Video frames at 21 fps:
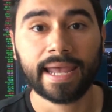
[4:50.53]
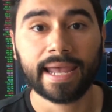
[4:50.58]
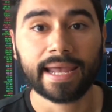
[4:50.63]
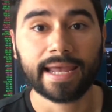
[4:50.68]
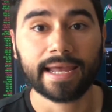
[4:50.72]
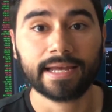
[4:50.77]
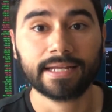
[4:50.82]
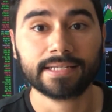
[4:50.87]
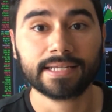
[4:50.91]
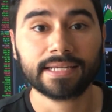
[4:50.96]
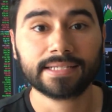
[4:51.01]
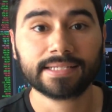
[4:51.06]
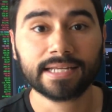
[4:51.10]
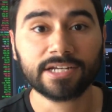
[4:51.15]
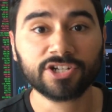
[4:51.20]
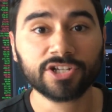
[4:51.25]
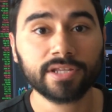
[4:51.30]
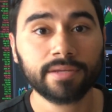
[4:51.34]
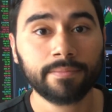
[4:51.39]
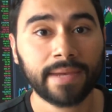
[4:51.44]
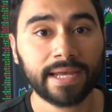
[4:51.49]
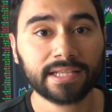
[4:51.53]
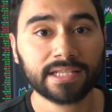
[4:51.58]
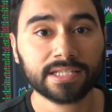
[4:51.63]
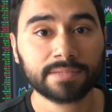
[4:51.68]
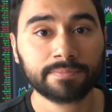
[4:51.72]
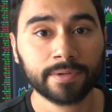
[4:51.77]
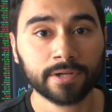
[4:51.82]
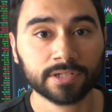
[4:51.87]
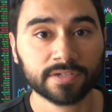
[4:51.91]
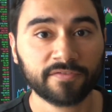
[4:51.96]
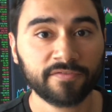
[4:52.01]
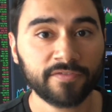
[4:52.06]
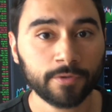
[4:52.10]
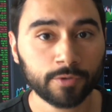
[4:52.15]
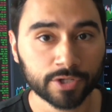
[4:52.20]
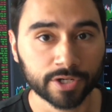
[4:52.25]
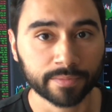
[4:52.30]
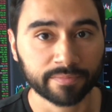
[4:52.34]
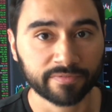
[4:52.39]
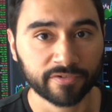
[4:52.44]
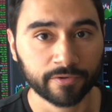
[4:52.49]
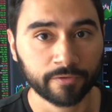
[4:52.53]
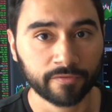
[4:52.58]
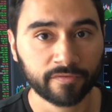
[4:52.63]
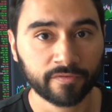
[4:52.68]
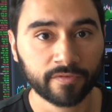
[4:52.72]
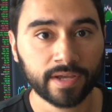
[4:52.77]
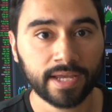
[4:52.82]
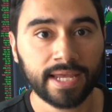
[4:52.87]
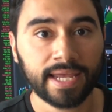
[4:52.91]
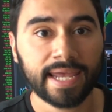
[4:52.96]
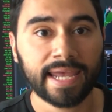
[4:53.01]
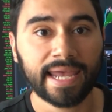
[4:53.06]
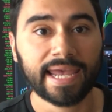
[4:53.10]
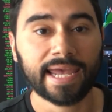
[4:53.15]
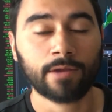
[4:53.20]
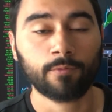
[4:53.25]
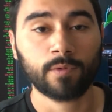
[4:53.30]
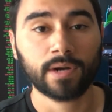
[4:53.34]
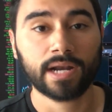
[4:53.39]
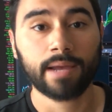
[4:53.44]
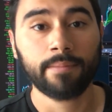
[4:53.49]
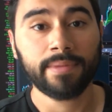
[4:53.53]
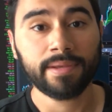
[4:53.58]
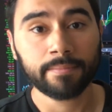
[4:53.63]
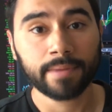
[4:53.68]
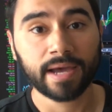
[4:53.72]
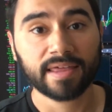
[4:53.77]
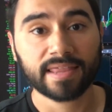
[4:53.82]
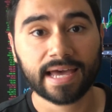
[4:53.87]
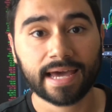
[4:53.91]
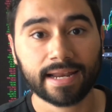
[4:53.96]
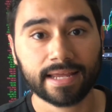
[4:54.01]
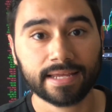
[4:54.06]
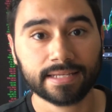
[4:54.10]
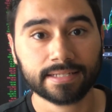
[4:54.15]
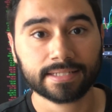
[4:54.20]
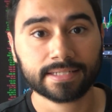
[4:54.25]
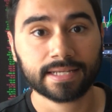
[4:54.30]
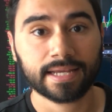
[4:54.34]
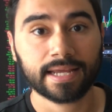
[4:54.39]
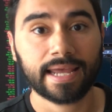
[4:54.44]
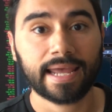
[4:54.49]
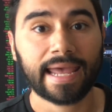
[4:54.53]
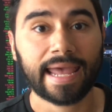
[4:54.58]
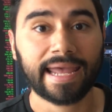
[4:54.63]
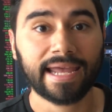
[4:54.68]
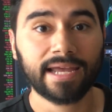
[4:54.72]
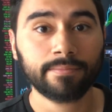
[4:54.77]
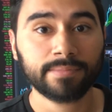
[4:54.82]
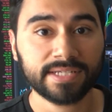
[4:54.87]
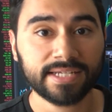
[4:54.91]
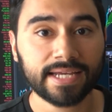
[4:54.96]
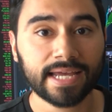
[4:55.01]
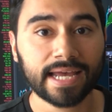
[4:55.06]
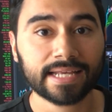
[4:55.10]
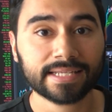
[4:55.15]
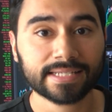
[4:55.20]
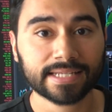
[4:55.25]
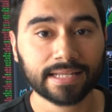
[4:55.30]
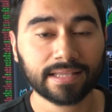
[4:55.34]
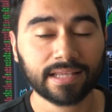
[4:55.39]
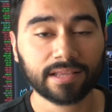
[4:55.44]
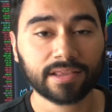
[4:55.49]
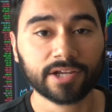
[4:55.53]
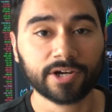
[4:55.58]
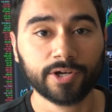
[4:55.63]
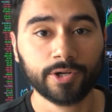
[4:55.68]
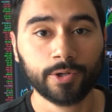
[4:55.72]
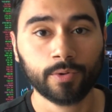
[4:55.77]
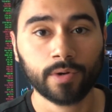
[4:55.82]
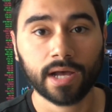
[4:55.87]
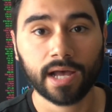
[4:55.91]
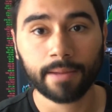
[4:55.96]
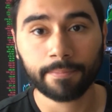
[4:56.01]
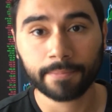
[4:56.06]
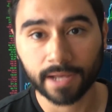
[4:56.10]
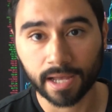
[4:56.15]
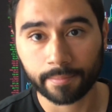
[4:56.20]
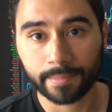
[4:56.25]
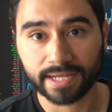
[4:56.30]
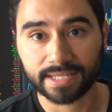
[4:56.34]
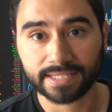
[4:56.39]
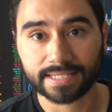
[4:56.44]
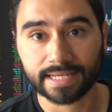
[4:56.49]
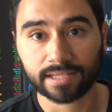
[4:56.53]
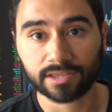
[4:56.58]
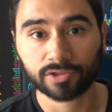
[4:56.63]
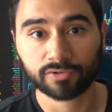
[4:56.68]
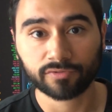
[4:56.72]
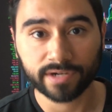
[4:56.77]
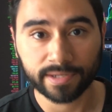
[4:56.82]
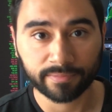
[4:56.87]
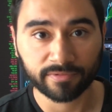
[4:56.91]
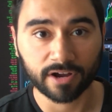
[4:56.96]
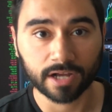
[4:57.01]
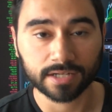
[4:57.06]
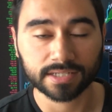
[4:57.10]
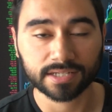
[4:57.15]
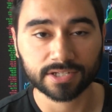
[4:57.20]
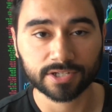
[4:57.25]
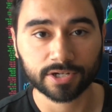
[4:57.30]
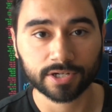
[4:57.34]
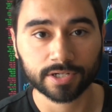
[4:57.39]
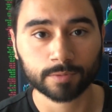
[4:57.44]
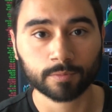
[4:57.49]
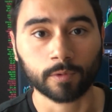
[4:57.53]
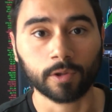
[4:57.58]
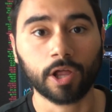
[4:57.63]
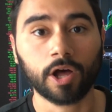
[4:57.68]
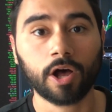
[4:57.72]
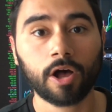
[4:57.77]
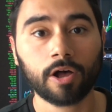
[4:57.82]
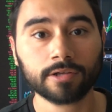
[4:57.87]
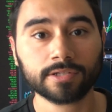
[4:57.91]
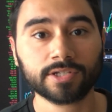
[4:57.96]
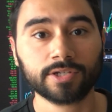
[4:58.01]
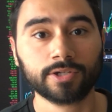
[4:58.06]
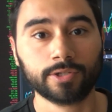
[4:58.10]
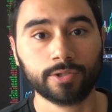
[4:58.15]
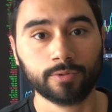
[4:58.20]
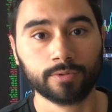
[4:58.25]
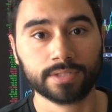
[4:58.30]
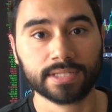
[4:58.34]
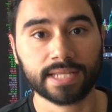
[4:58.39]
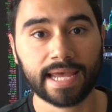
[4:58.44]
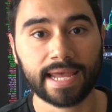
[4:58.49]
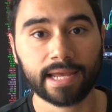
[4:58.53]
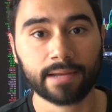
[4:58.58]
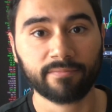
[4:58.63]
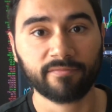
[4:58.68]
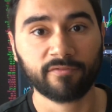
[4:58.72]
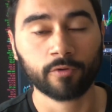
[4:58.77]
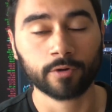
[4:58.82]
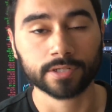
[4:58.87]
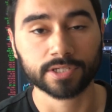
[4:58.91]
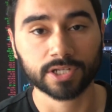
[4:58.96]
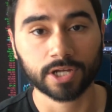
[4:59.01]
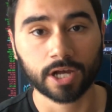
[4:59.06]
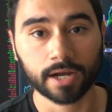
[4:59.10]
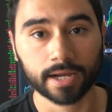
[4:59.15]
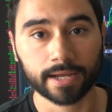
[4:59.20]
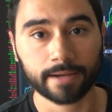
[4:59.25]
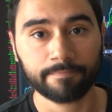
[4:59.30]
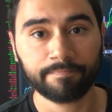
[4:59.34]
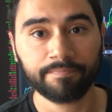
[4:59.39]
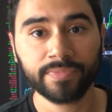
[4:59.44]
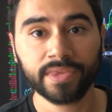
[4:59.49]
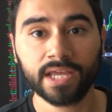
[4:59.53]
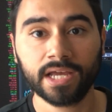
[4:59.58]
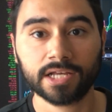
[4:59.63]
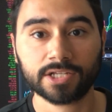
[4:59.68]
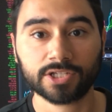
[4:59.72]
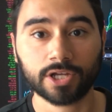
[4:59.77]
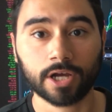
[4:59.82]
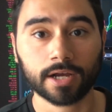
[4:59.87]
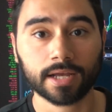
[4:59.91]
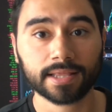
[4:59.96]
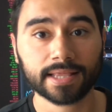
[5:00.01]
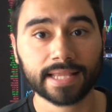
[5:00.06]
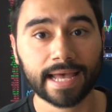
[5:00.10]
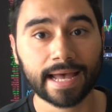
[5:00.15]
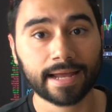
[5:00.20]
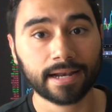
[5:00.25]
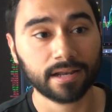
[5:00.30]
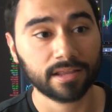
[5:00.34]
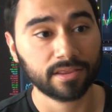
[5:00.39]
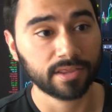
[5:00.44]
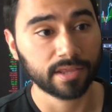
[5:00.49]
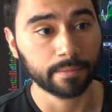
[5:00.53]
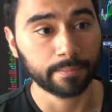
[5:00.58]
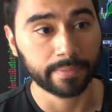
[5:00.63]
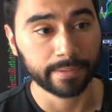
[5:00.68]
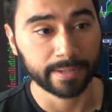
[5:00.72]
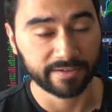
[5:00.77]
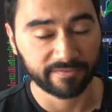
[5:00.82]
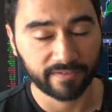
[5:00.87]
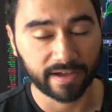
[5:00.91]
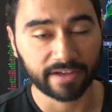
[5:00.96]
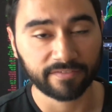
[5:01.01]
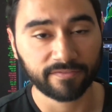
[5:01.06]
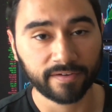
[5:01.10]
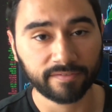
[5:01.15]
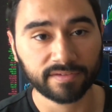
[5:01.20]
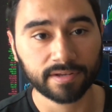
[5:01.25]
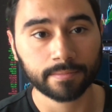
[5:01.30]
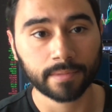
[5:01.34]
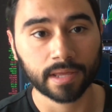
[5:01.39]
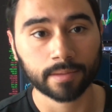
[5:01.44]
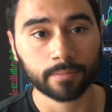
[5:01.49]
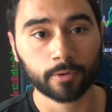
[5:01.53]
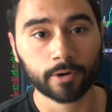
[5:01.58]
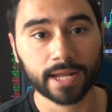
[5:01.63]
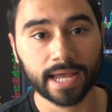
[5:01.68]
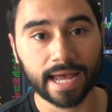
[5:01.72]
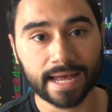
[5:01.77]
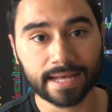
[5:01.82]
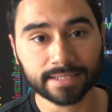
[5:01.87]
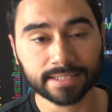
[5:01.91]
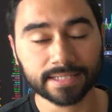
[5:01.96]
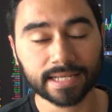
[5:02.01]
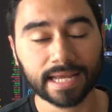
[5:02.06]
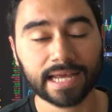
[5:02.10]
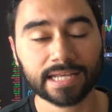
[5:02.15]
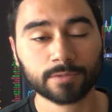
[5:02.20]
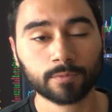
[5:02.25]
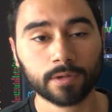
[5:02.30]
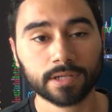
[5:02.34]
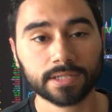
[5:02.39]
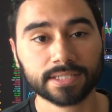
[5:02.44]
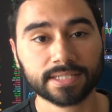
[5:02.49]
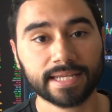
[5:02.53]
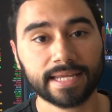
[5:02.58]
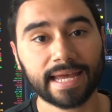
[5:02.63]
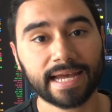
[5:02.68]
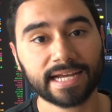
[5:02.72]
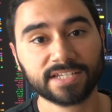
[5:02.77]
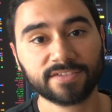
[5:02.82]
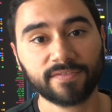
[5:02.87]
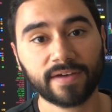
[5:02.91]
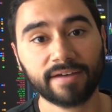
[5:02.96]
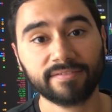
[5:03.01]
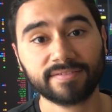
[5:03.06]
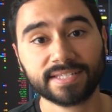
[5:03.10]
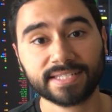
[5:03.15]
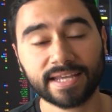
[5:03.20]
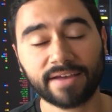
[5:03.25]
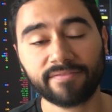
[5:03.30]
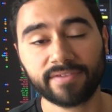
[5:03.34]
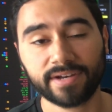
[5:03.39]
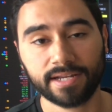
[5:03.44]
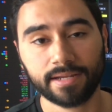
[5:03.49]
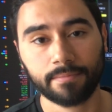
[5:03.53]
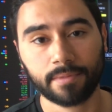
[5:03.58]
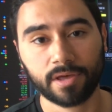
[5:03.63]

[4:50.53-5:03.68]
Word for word: and essentially make this build future-proof. And what I mean by that is, A M D has said that their new upcoming Zen three processors will also use the A M four socket, the socket that the B five fifty motherboard has, as well as the X five seventy